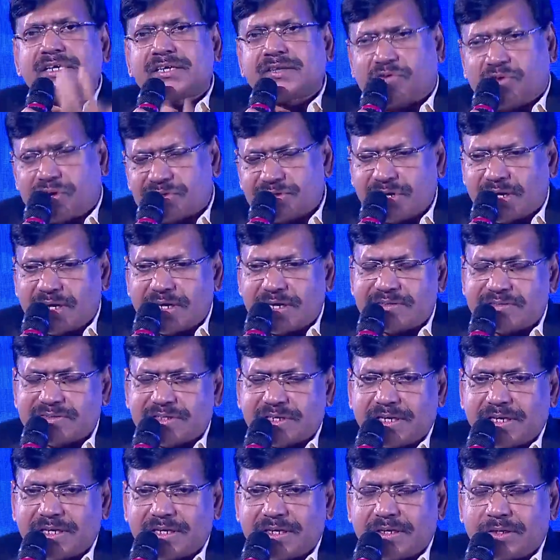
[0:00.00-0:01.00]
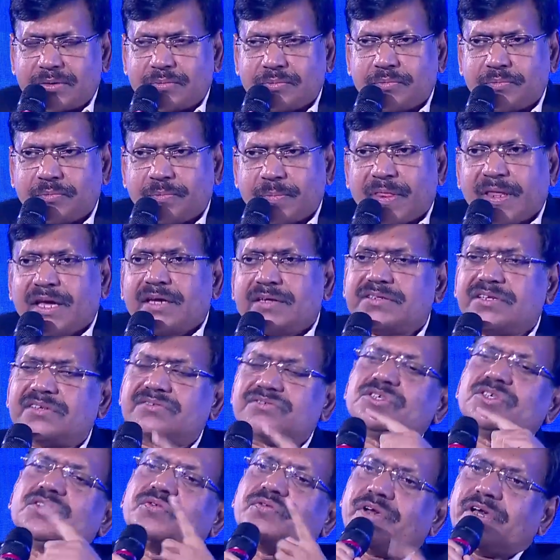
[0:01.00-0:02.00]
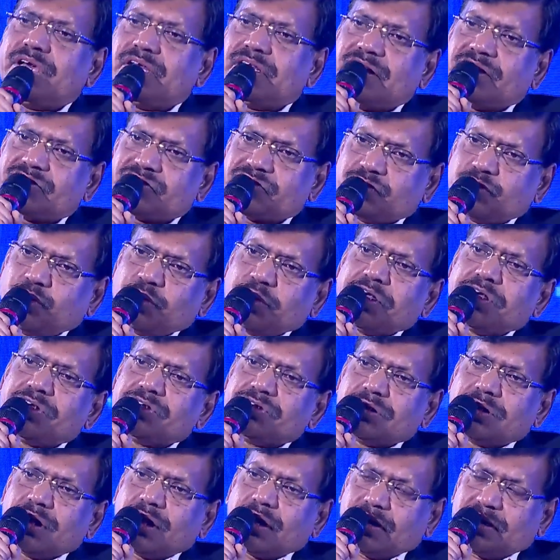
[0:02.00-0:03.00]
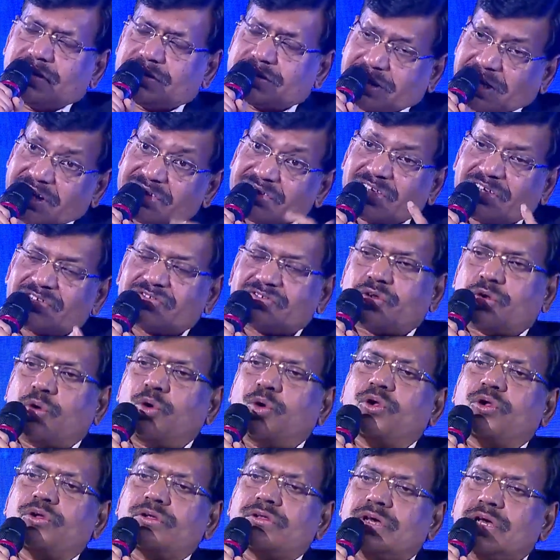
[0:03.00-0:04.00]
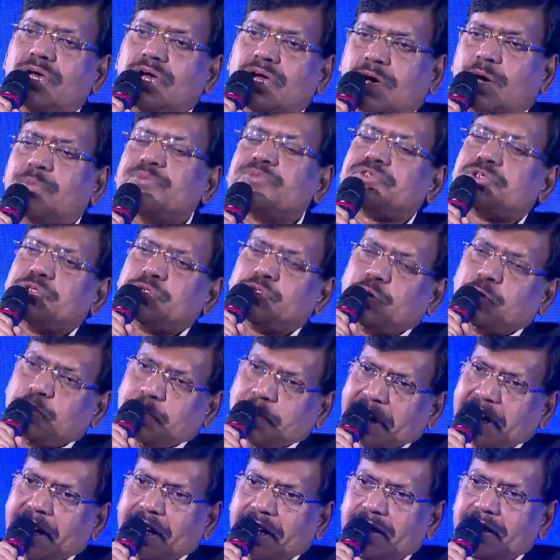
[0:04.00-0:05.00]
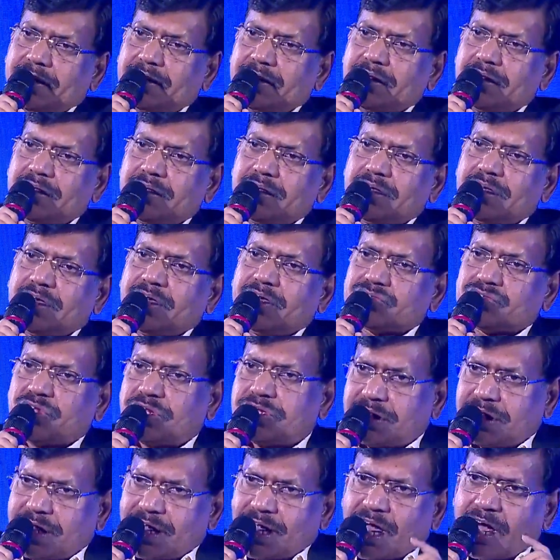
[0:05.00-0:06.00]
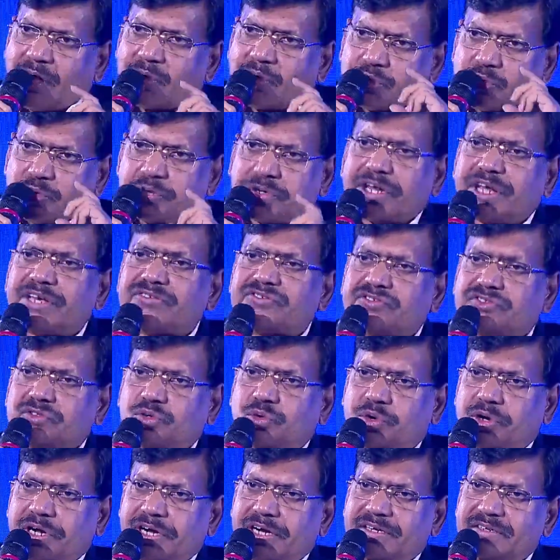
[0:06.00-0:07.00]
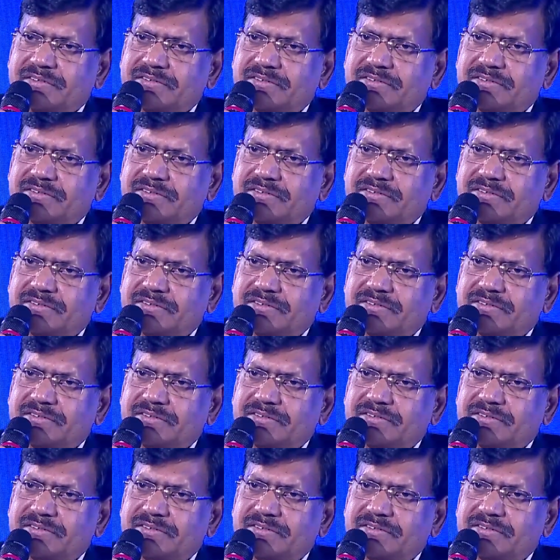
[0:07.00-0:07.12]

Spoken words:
original design? This is where the teacher's role comes into play. So they have to teach students,